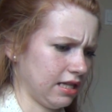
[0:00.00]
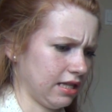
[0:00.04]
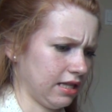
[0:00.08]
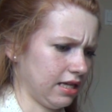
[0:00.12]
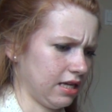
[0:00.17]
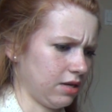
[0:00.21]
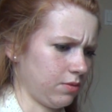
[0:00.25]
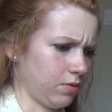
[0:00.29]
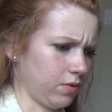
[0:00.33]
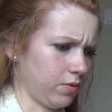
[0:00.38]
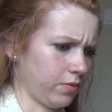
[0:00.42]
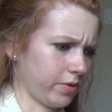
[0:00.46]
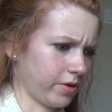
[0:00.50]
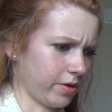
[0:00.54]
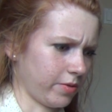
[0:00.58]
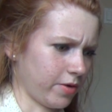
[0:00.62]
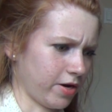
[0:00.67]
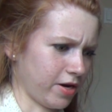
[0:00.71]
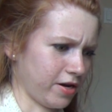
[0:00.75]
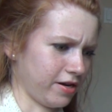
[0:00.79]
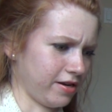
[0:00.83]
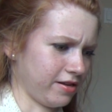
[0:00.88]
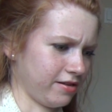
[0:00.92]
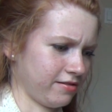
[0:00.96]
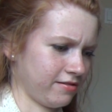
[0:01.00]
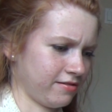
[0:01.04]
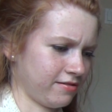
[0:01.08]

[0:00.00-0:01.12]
Oh, go on.